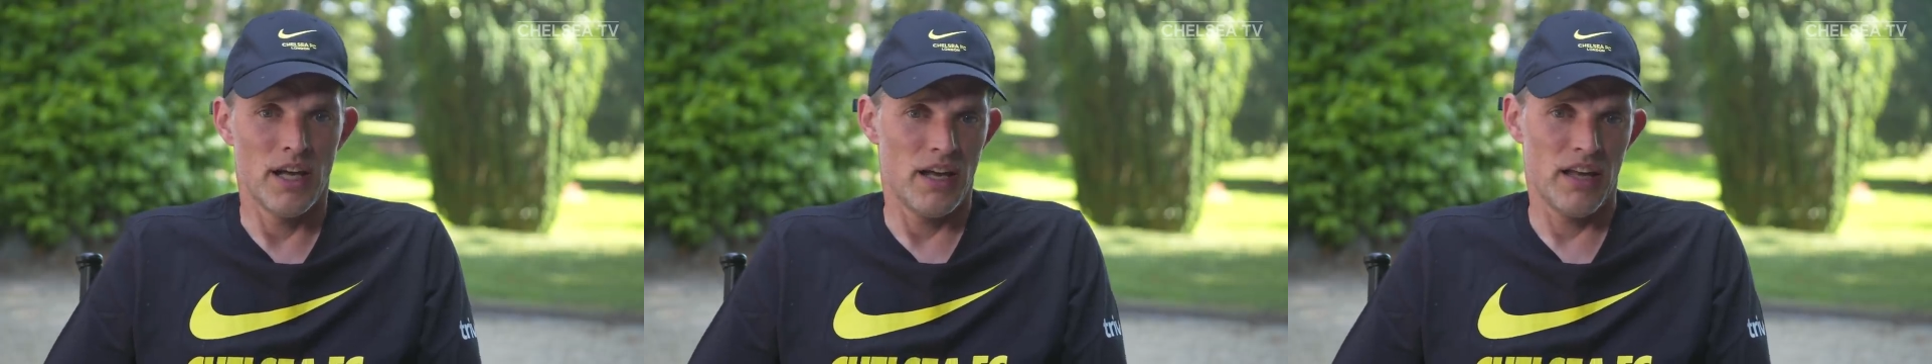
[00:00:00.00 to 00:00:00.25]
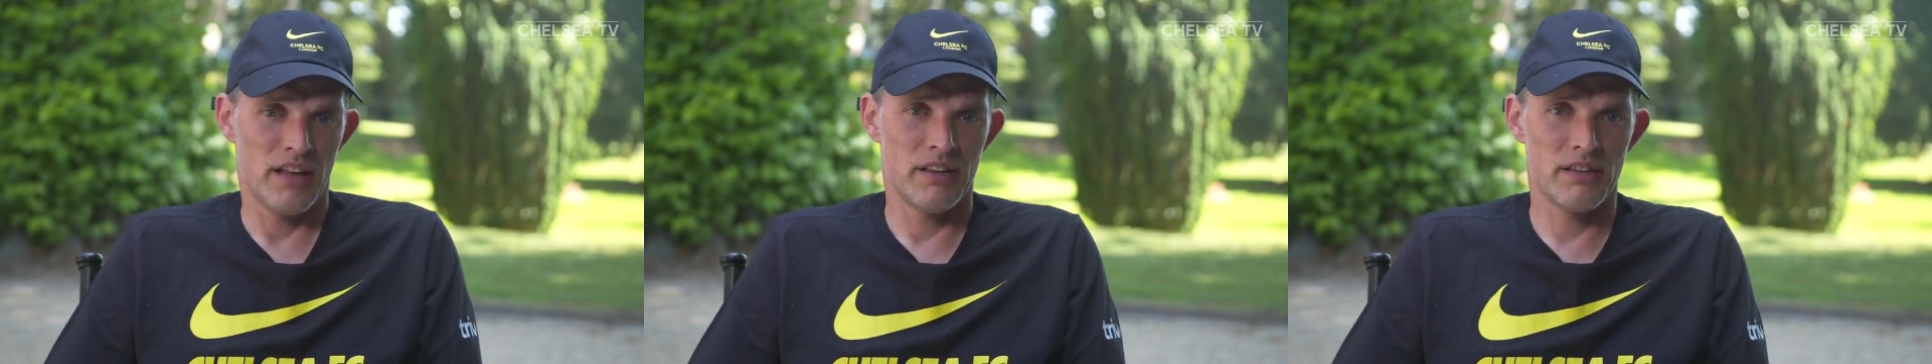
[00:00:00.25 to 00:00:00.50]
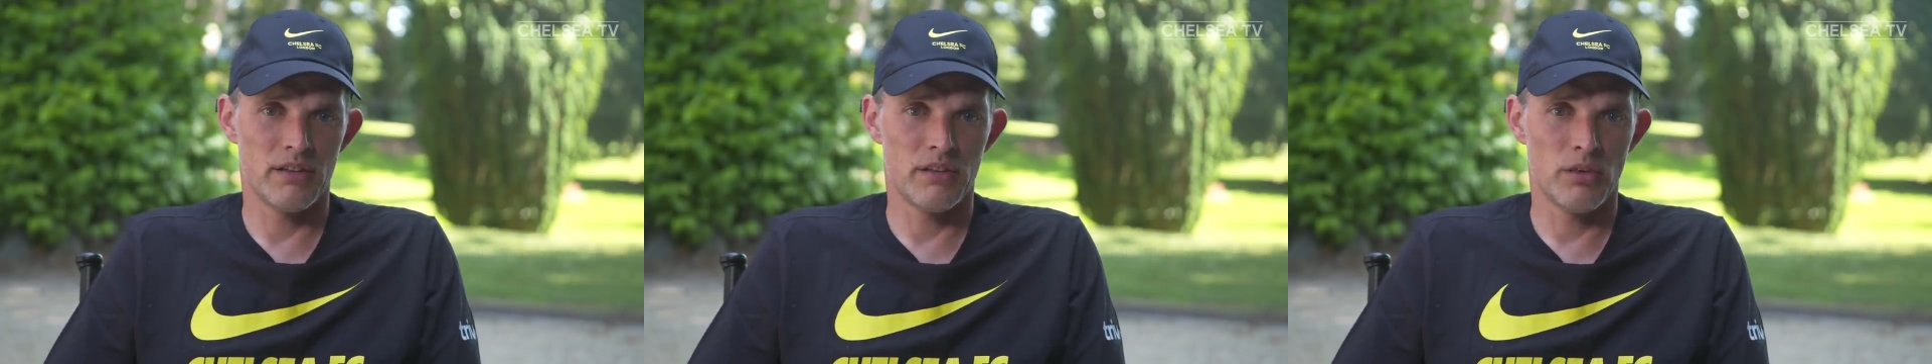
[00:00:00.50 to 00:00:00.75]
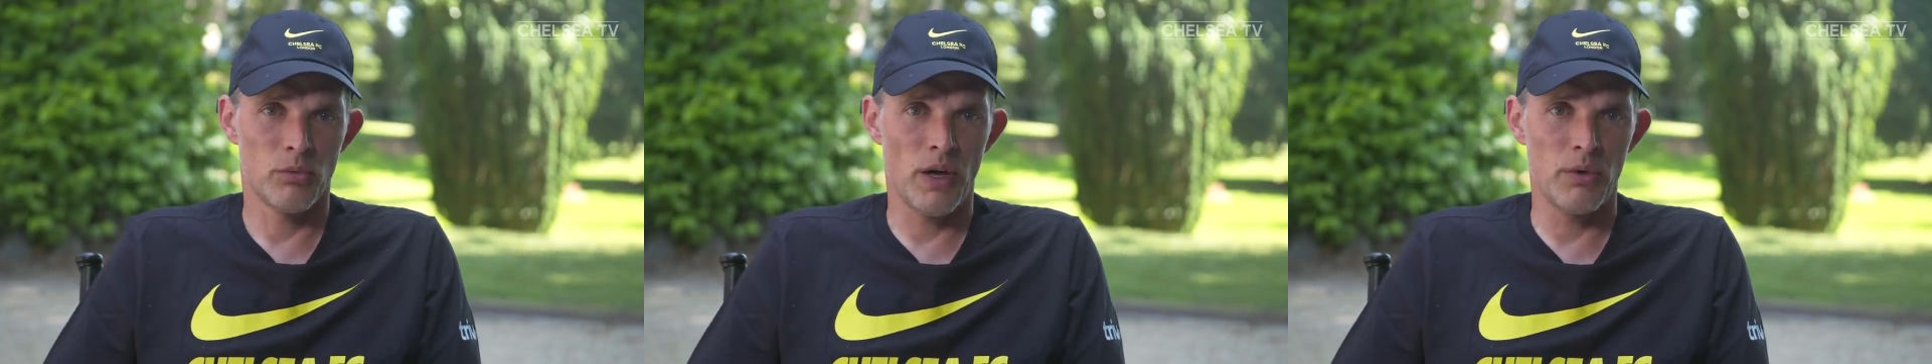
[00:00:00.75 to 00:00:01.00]
And uh,
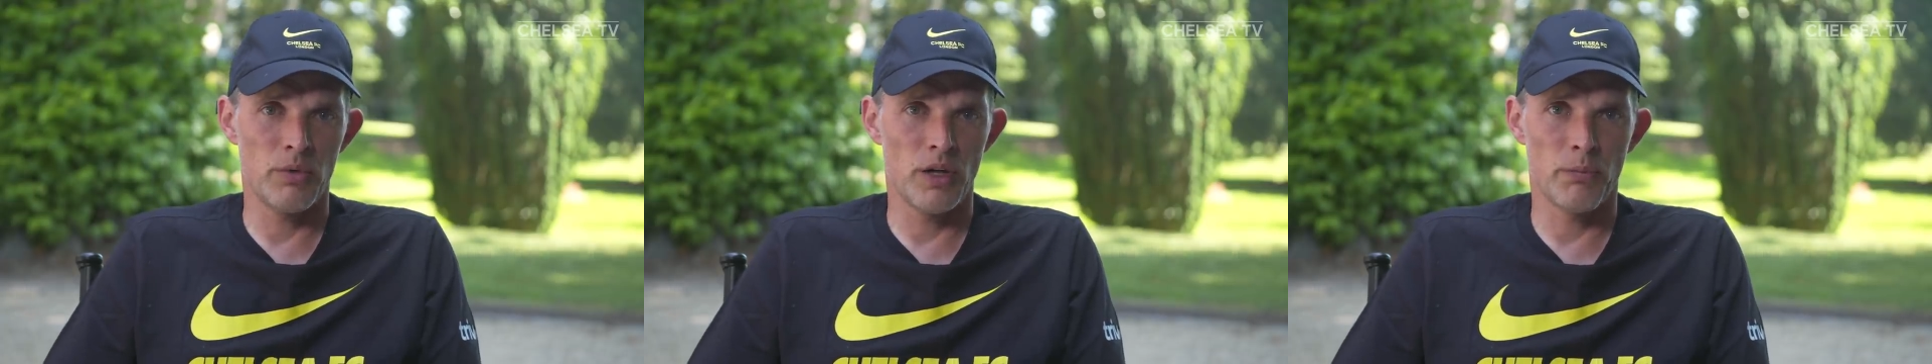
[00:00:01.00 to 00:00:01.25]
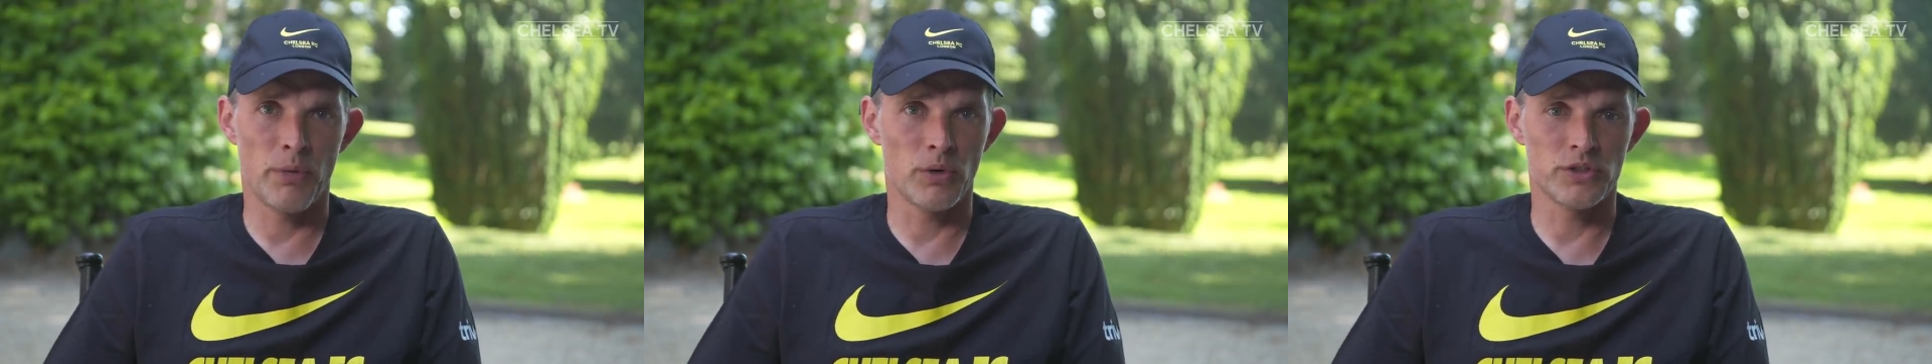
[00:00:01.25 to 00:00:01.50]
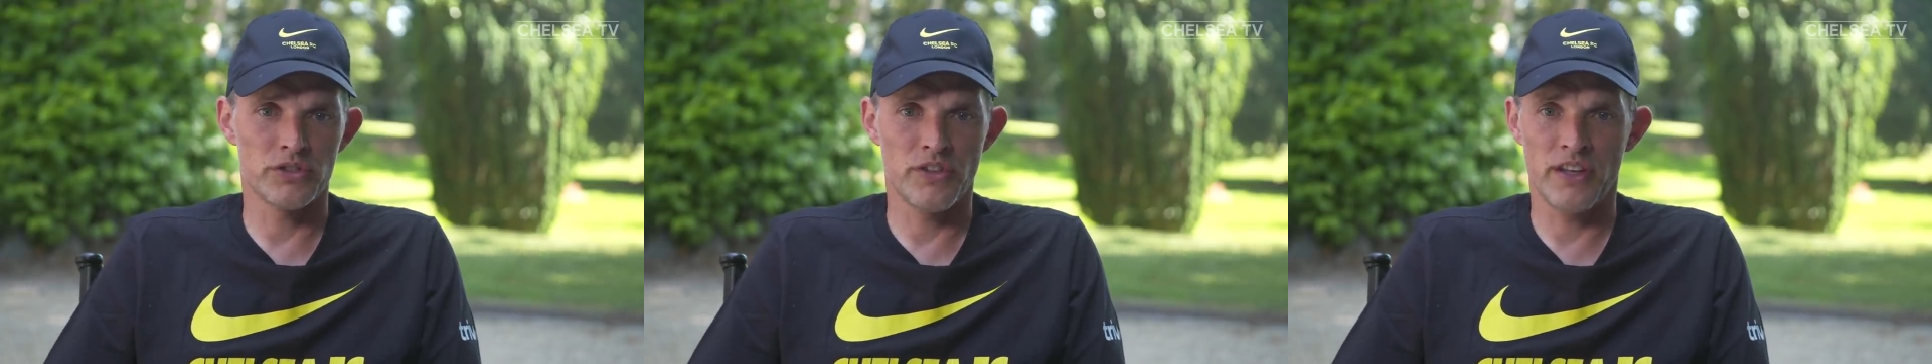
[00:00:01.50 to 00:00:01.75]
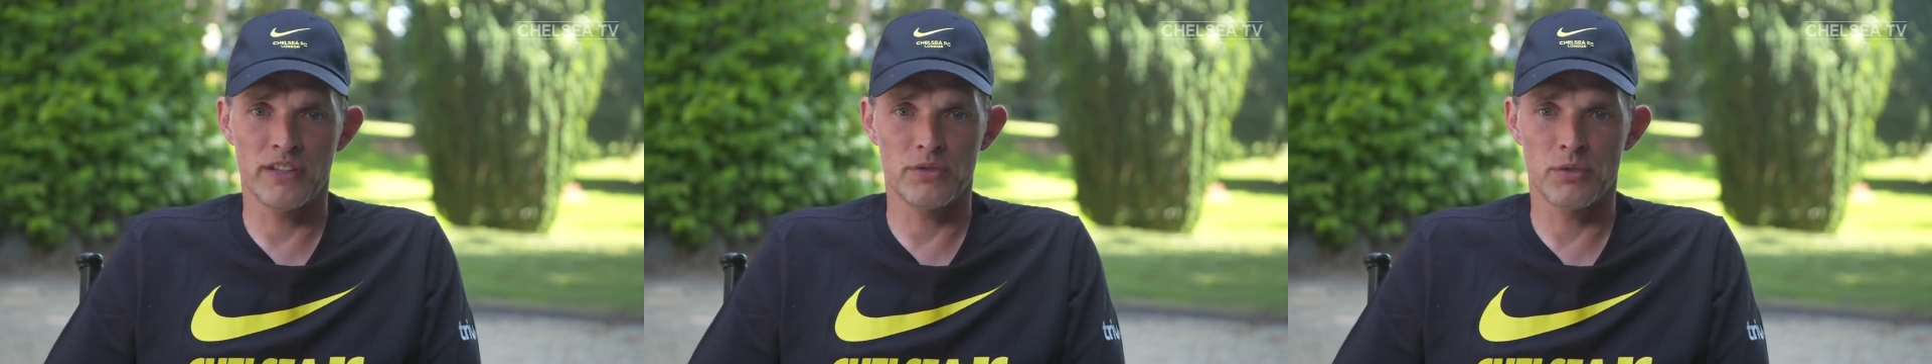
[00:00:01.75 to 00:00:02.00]
the way we approached
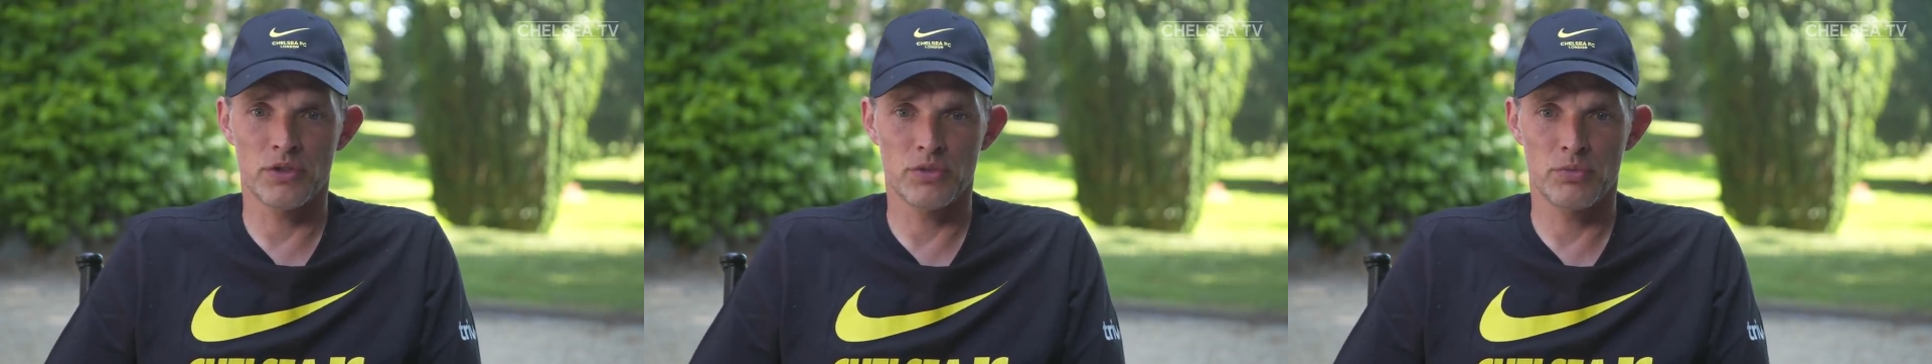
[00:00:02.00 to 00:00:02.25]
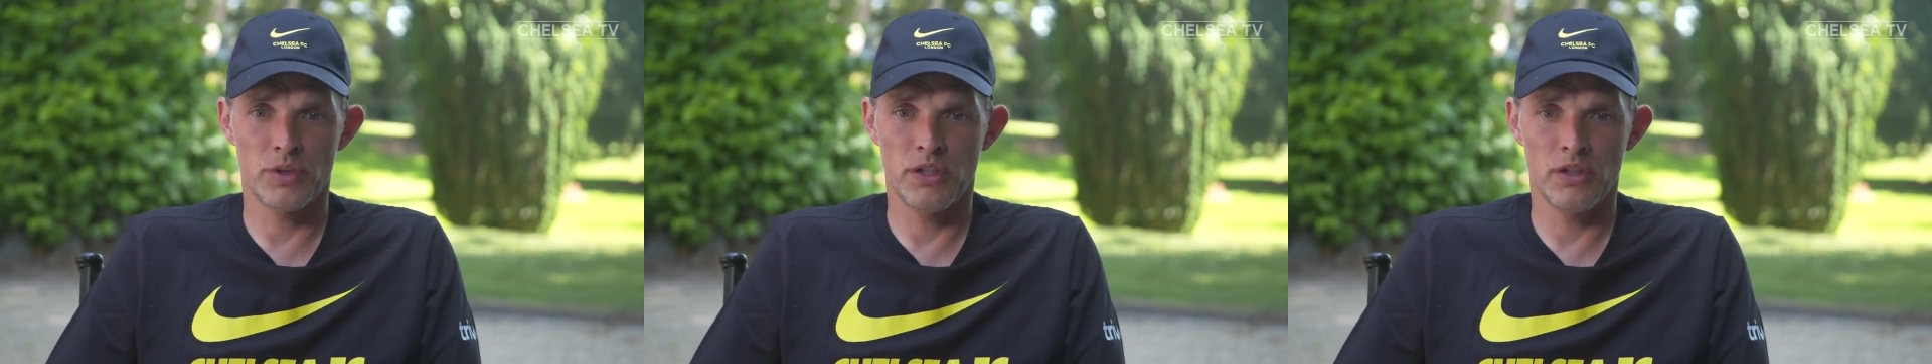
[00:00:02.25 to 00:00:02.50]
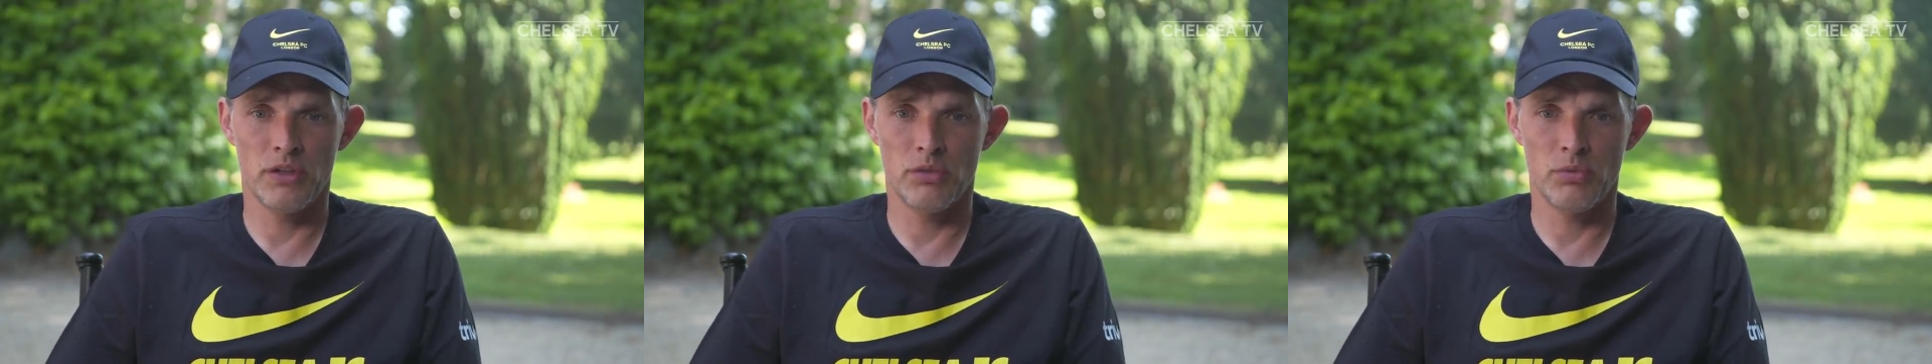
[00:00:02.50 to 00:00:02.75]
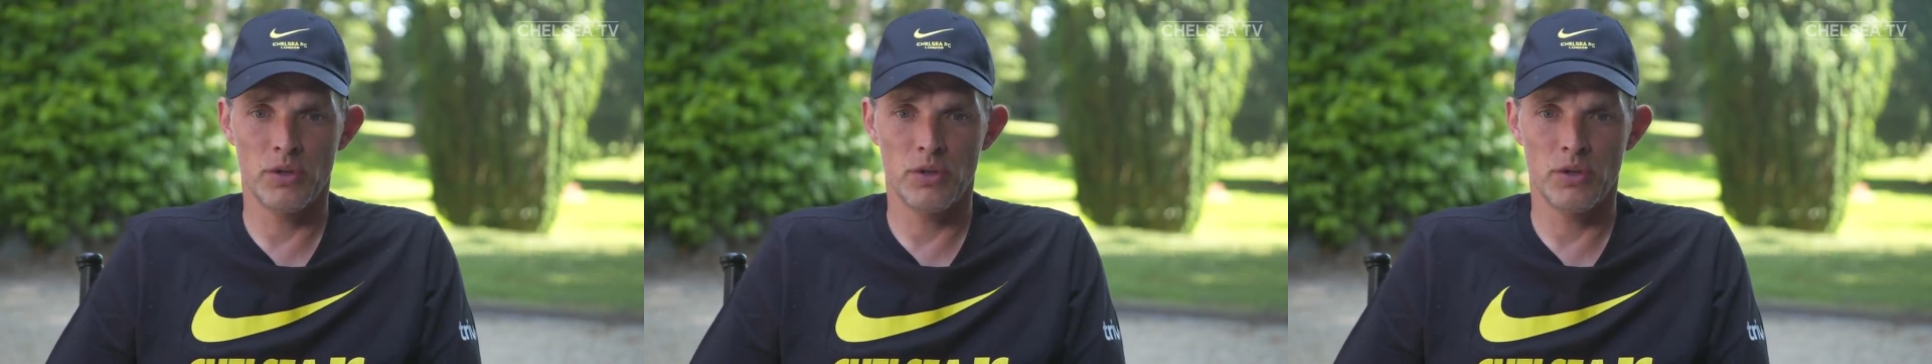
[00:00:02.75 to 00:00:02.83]
things was we,